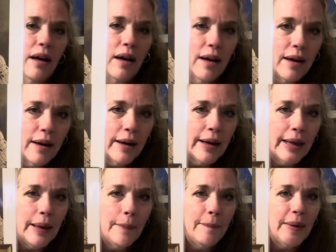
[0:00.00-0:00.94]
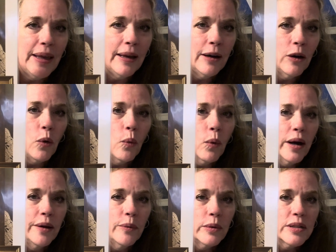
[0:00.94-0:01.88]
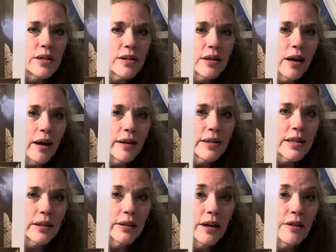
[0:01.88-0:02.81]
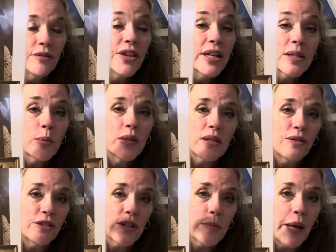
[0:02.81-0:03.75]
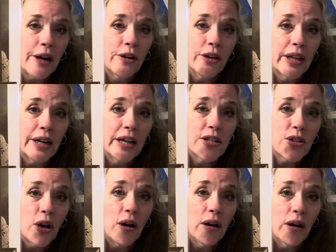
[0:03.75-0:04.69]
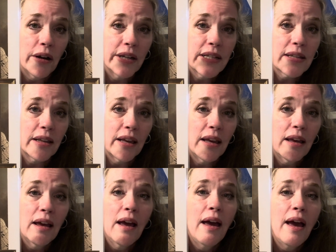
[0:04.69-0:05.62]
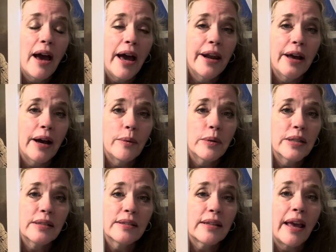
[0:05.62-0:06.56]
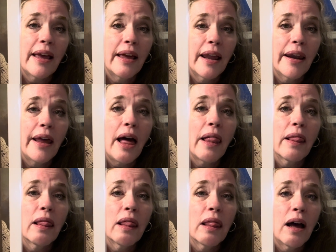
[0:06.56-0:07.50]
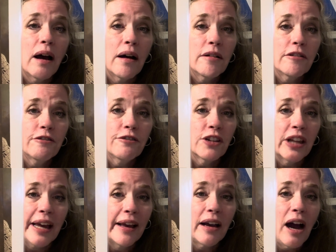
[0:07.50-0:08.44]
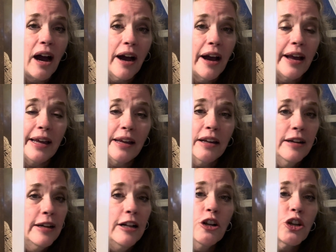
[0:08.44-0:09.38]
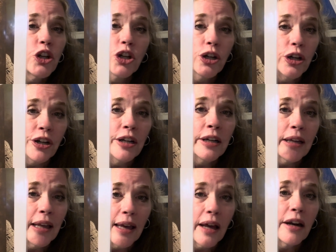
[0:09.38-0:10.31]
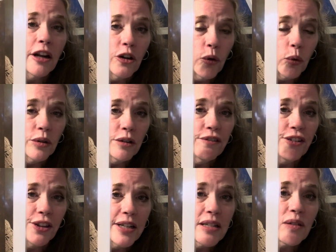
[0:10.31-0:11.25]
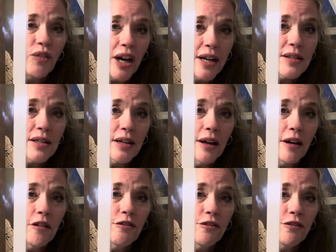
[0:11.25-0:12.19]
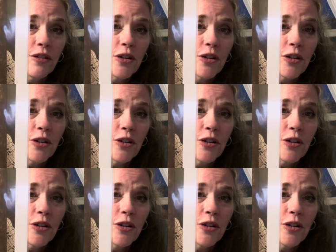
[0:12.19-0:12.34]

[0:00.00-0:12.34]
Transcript: I mean, what was not to love? This was the first pattern that I saw, honestly, and I was in love. Like, I couldn't get an order for this fast enough.